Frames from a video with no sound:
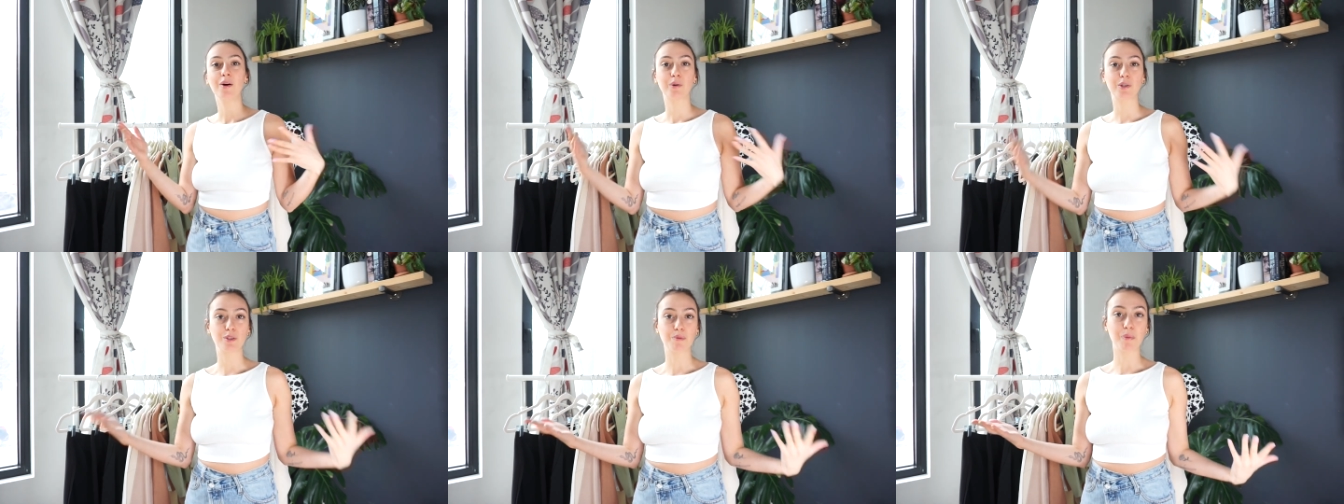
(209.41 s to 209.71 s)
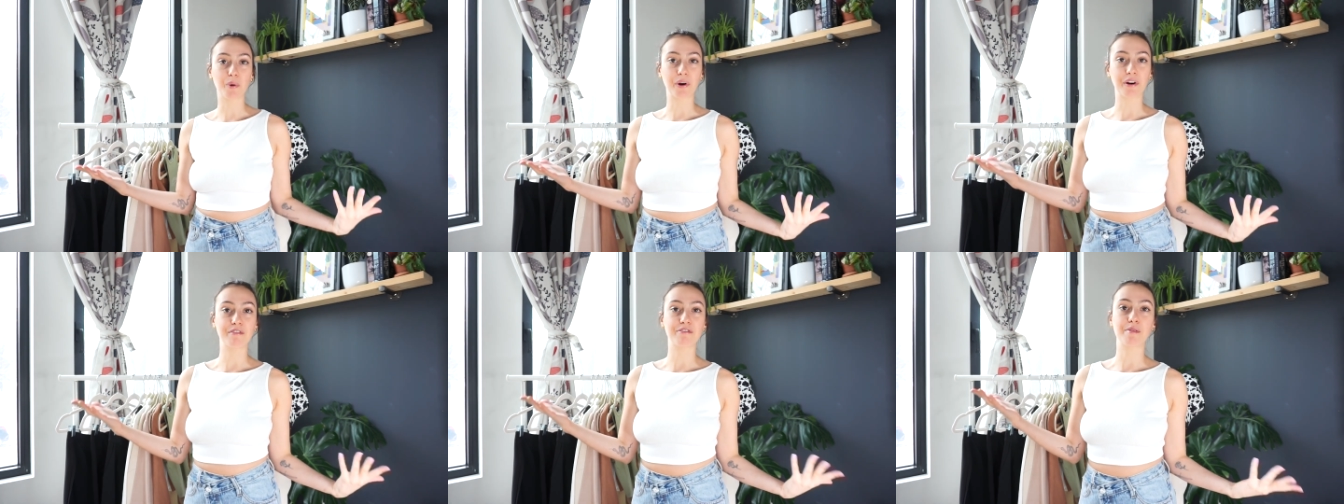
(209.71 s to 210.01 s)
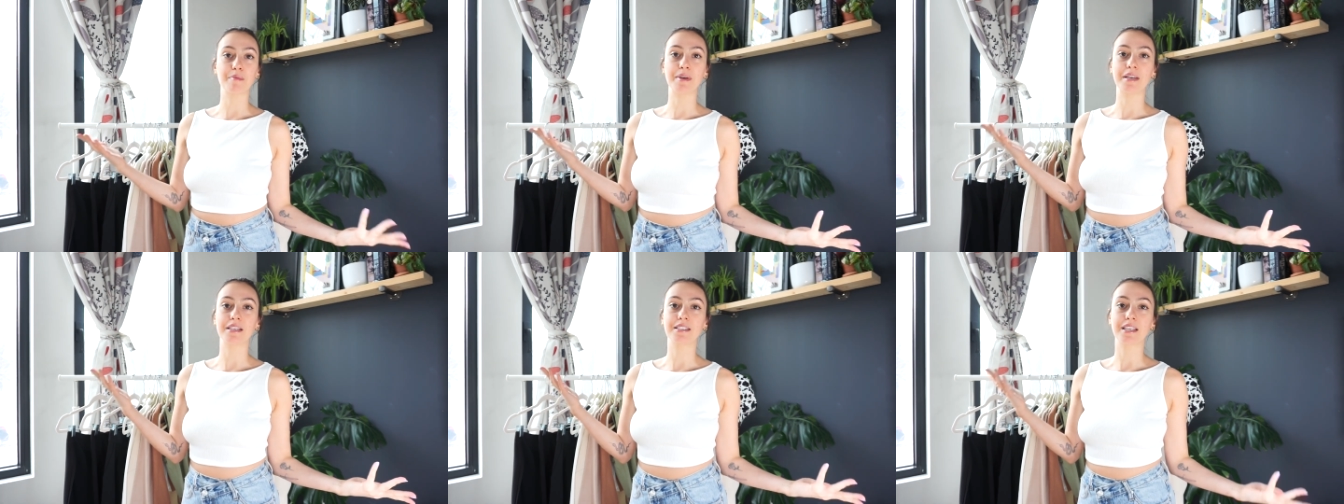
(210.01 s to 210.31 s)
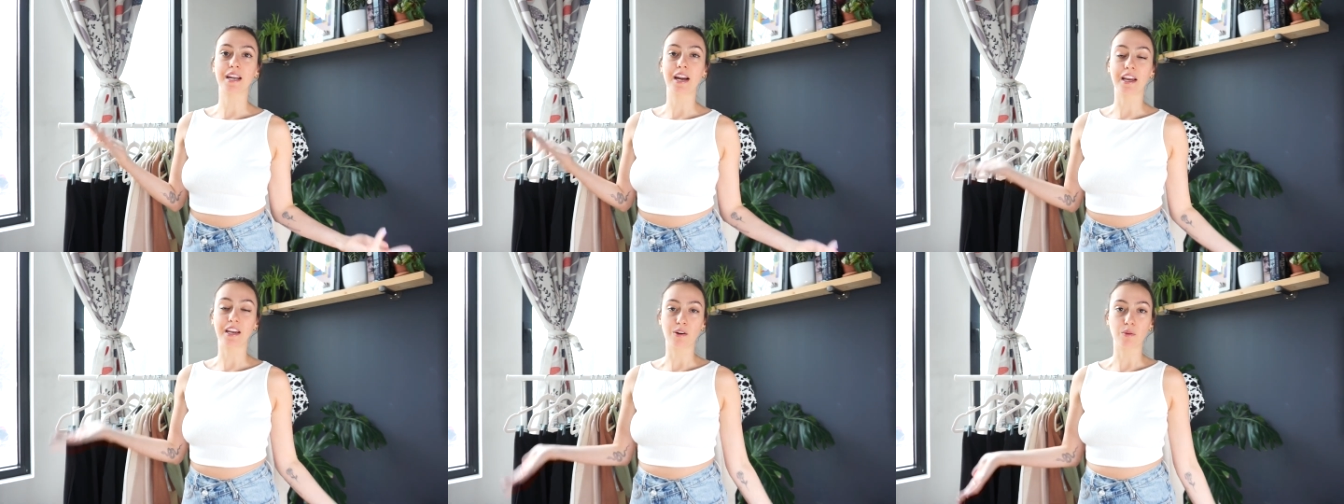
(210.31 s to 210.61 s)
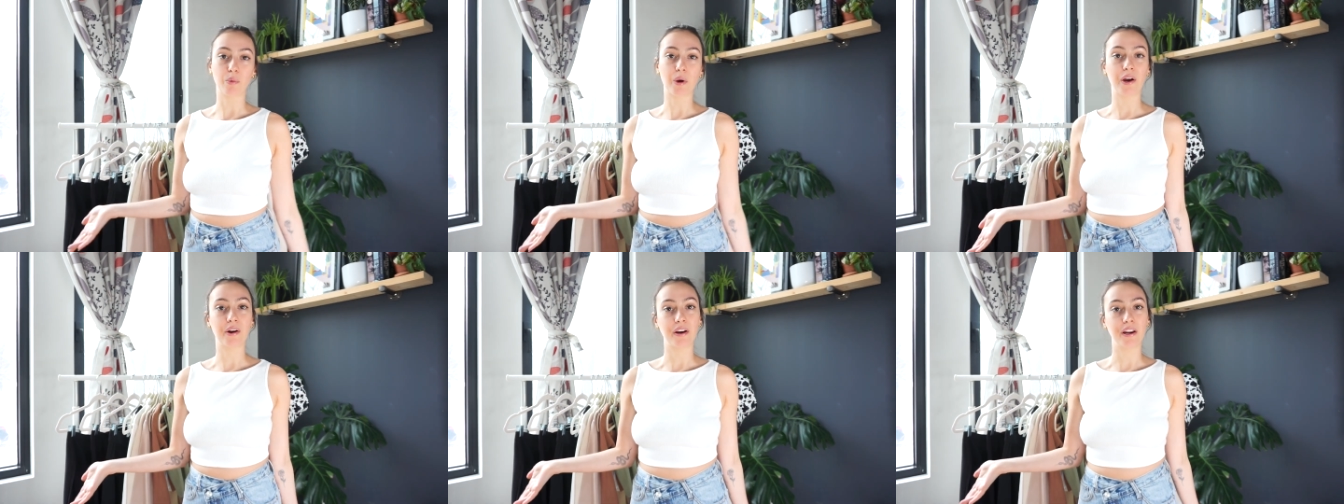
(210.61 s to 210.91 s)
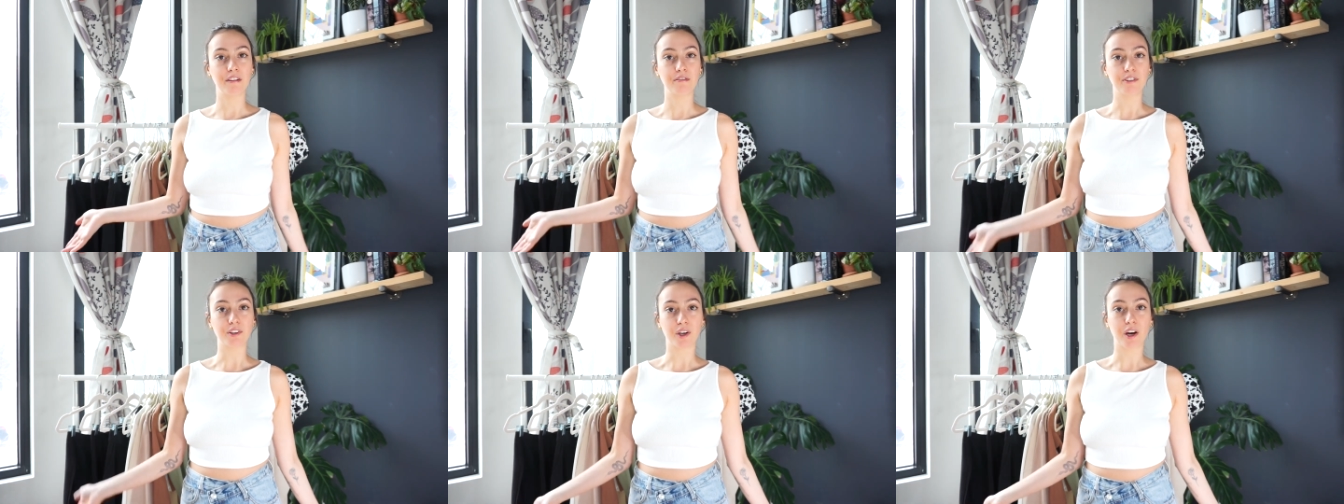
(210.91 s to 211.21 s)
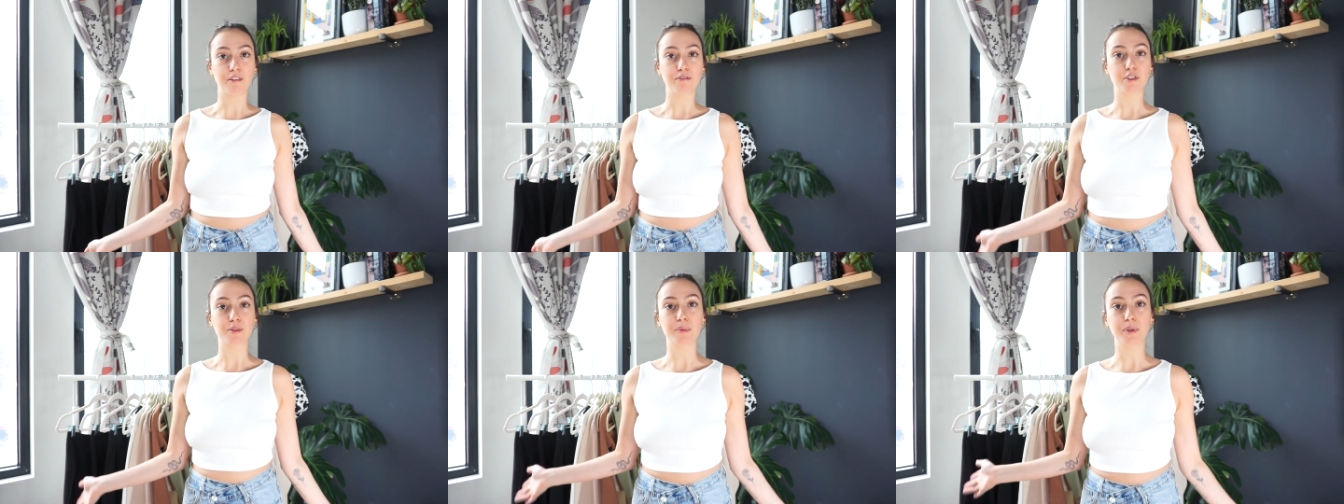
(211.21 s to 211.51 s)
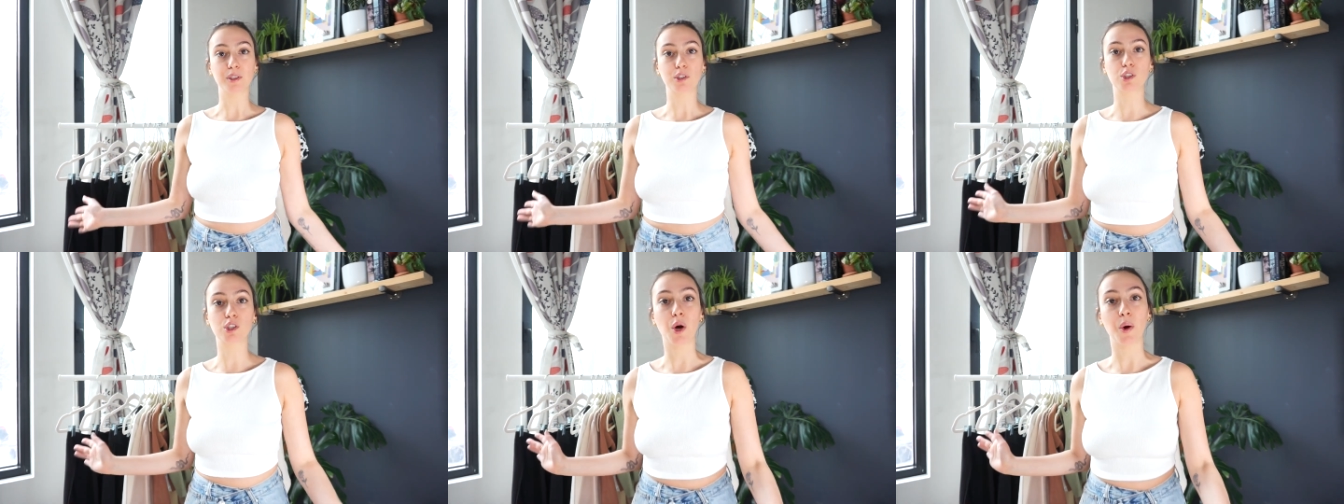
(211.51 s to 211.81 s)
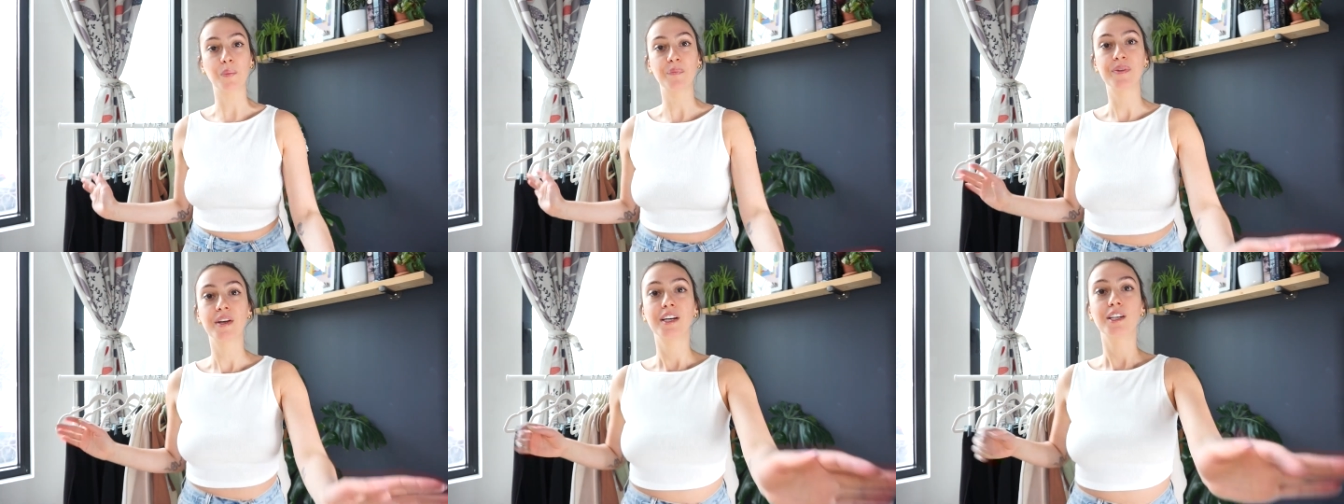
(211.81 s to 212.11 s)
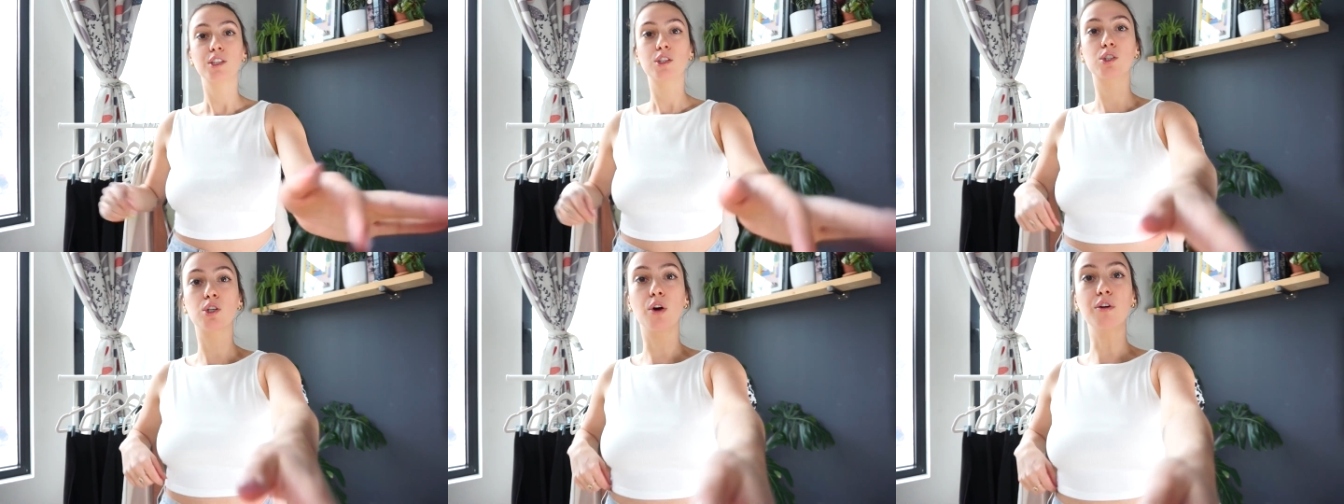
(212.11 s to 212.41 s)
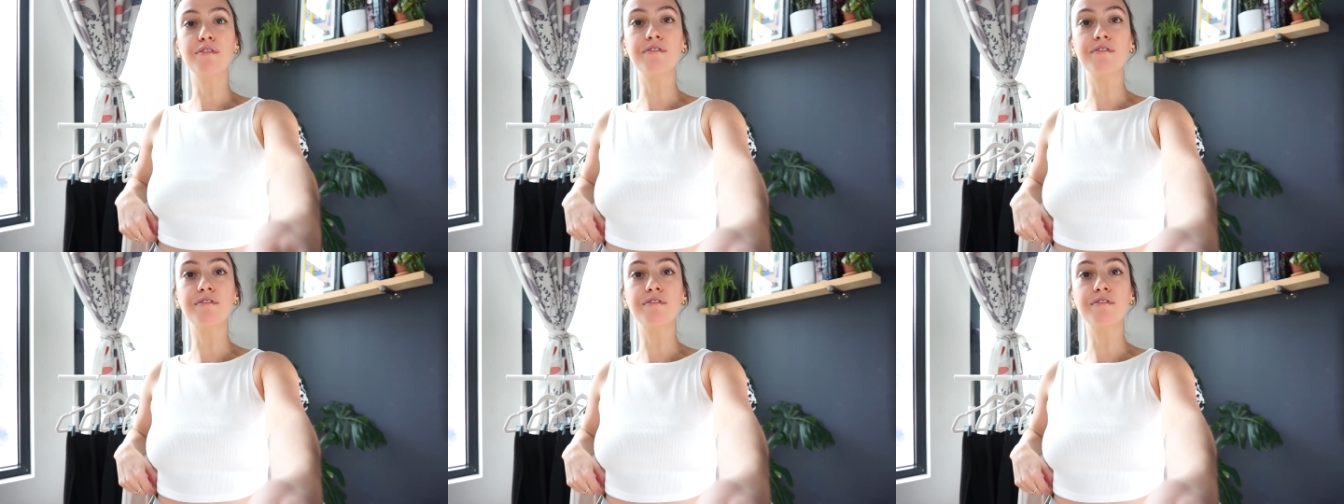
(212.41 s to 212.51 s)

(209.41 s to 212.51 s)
what's important for me is that I can wear it and feel comfortable. So, so